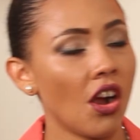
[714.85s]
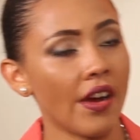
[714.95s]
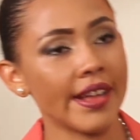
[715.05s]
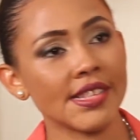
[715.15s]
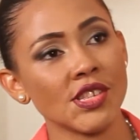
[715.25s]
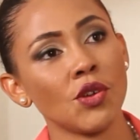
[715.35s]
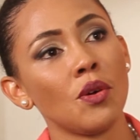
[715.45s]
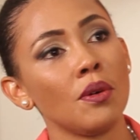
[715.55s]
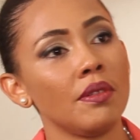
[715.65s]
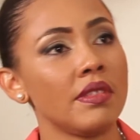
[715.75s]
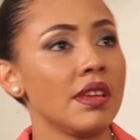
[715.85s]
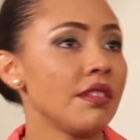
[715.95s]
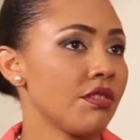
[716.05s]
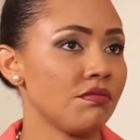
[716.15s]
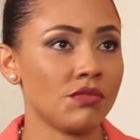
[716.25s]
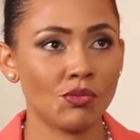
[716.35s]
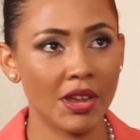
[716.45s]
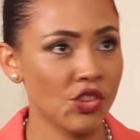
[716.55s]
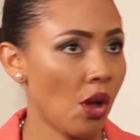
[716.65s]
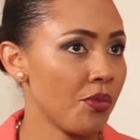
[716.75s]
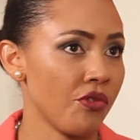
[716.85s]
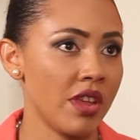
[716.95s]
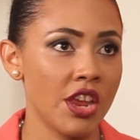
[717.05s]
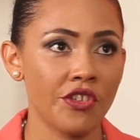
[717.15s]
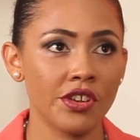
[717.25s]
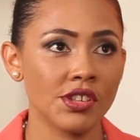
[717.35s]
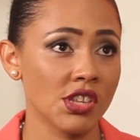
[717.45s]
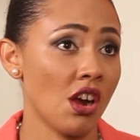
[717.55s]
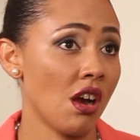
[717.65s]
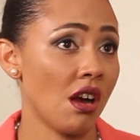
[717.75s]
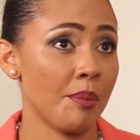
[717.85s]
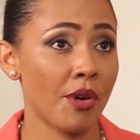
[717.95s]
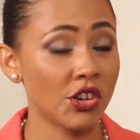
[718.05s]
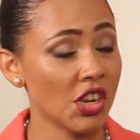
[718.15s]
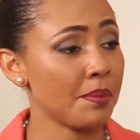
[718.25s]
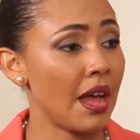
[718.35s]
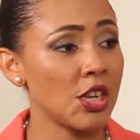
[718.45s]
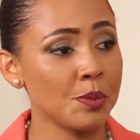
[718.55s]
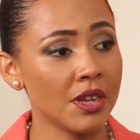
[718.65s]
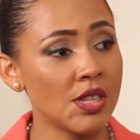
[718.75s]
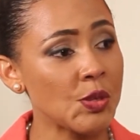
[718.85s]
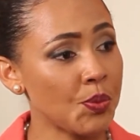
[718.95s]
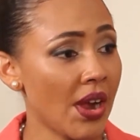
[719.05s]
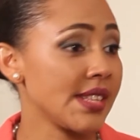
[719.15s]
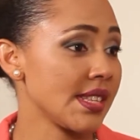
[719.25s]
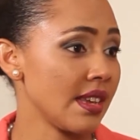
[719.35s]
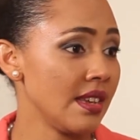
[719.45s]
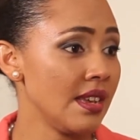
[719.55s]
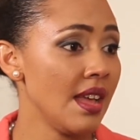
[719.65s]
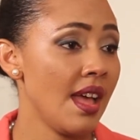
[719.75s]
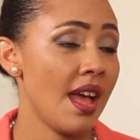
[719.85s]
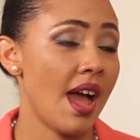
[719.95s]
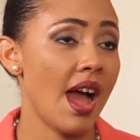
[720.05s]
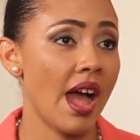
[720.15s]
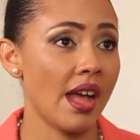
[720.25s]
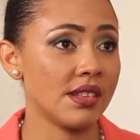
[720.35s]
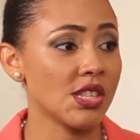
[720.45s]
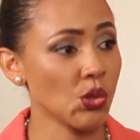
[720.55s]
All right, so my top 3 areas are project management, pricing, and